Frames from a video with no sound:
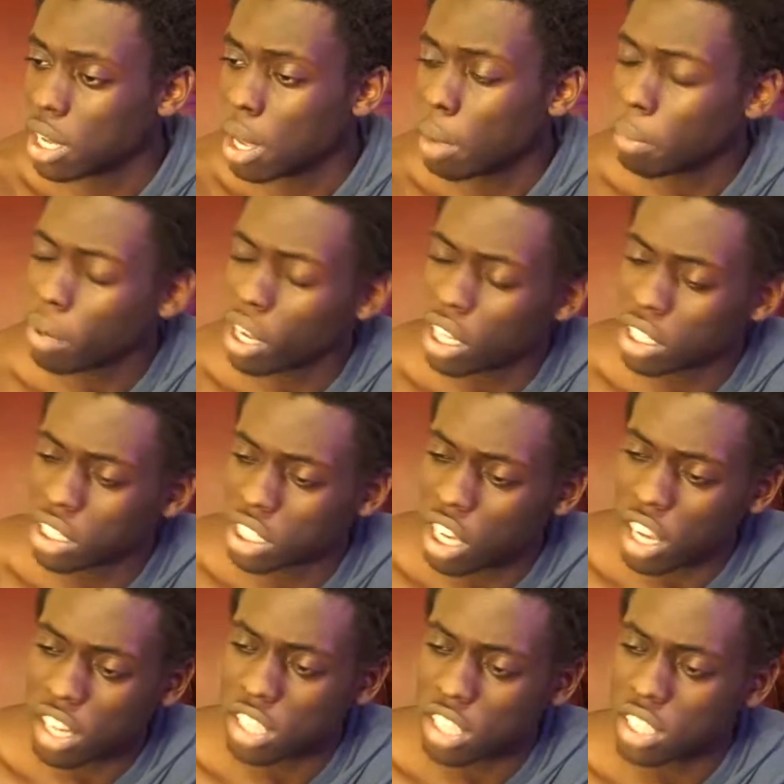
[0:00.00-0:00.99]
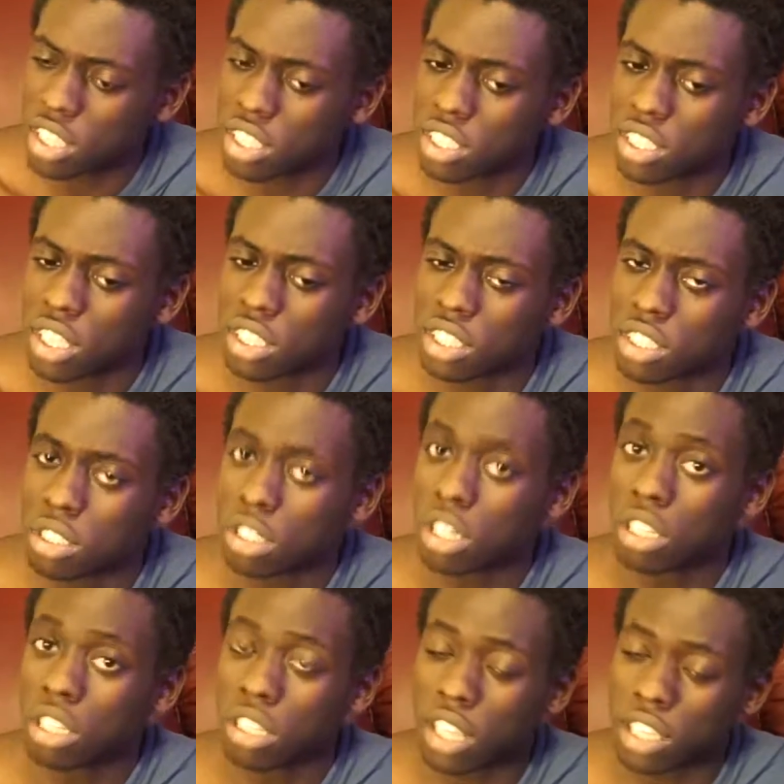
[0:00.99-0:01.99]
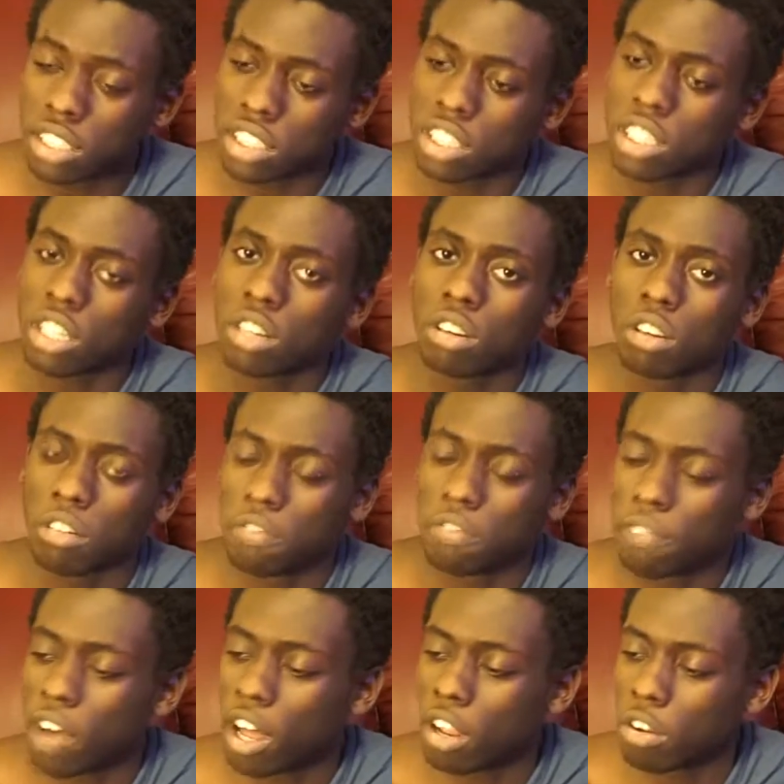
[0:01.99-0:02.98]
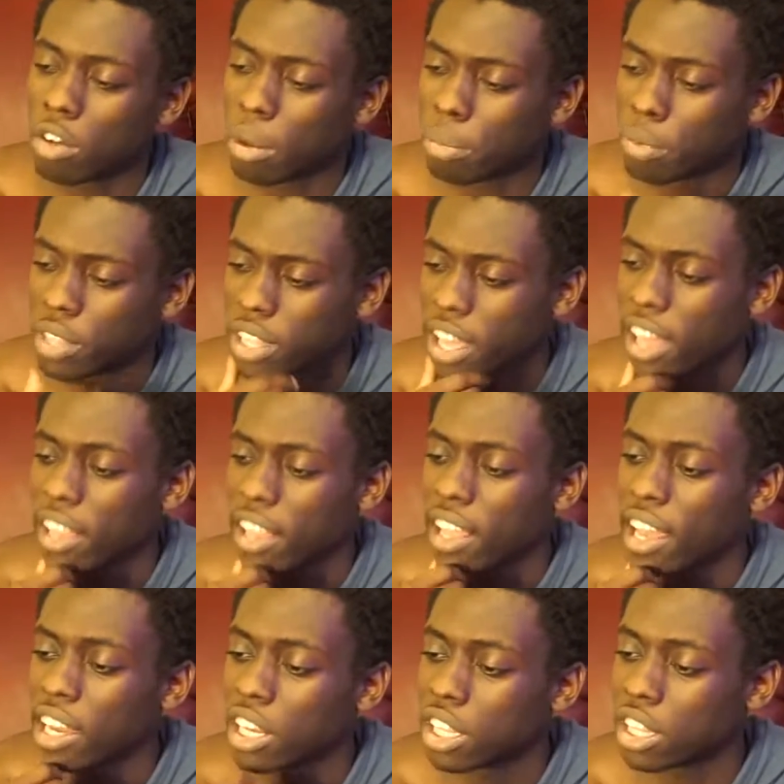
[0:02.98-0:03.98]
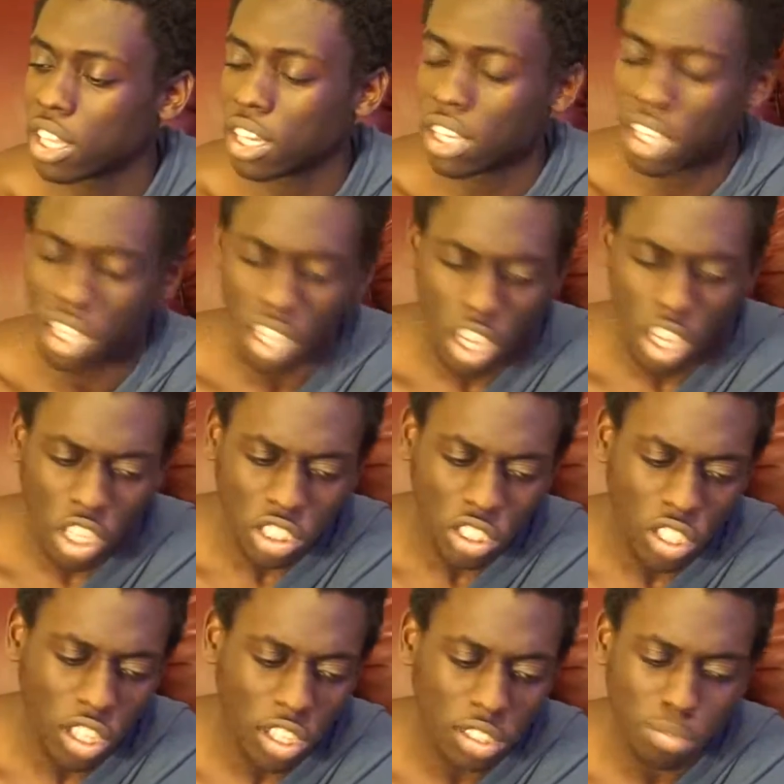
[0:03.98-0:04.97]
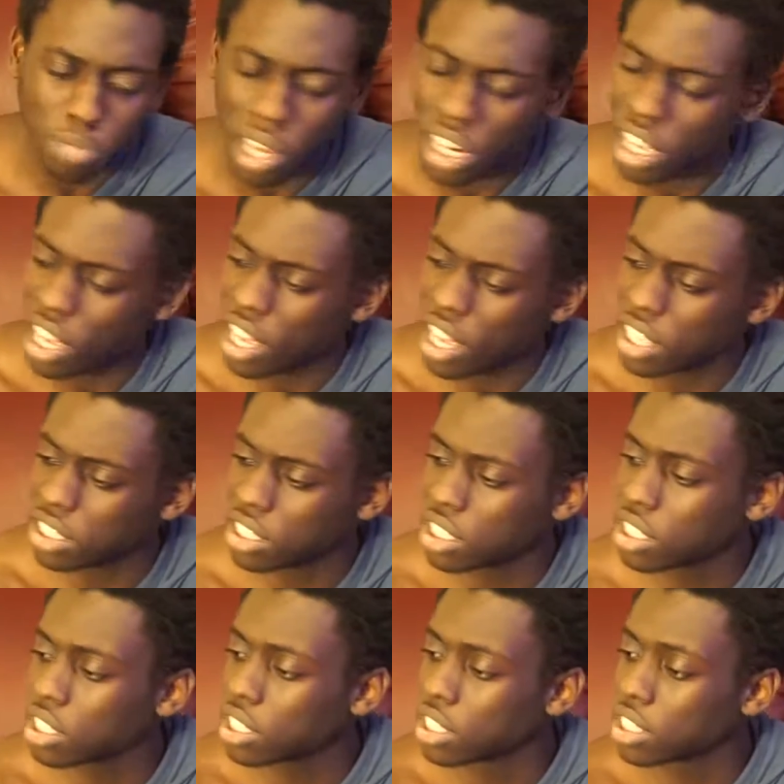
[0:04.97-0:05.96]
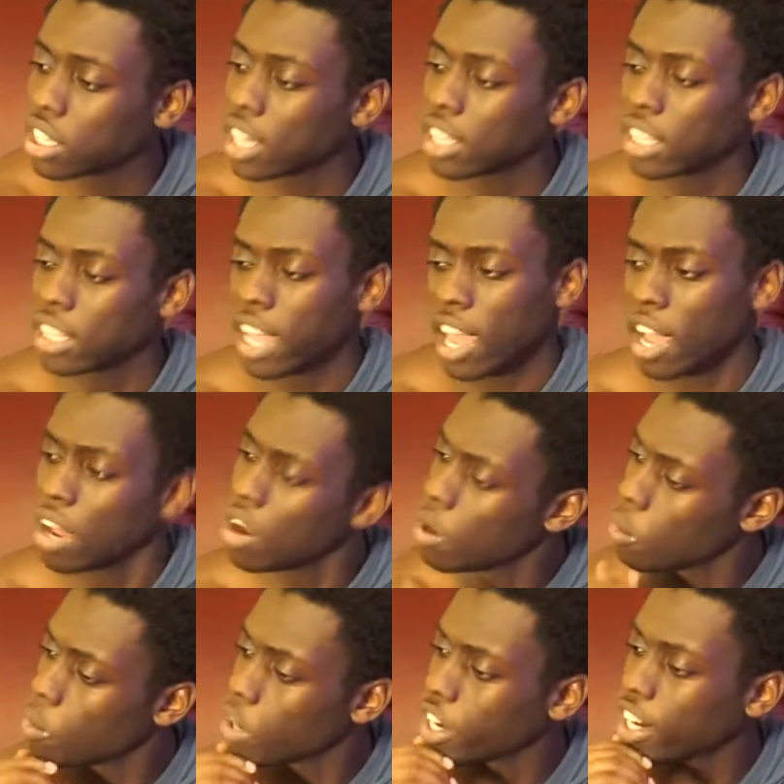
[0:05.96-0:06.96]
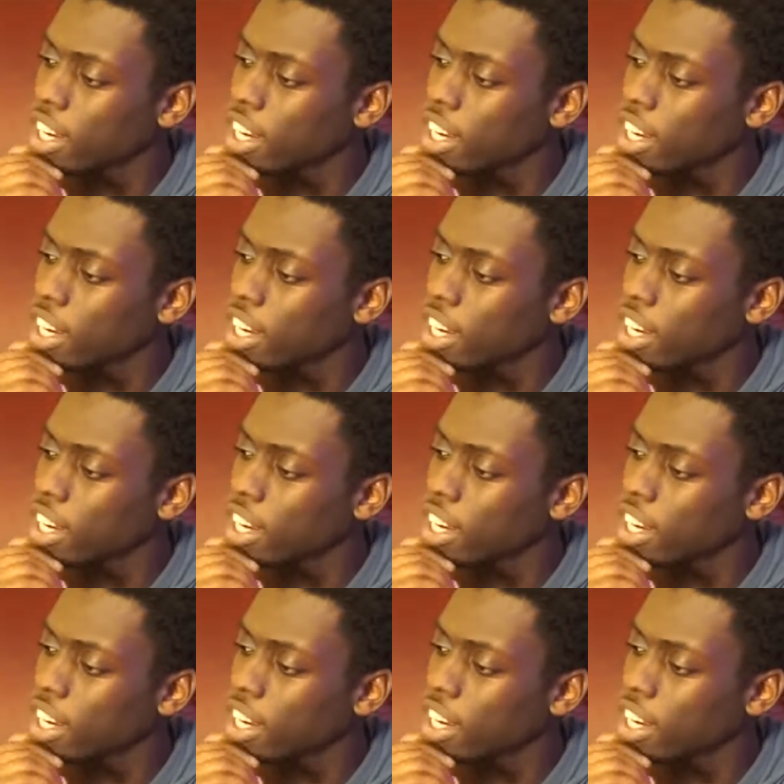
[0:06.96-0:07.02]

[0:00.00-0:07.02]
But Socrates doesn't necessarily follow up with that line of thinking. So there's many instances like that where you're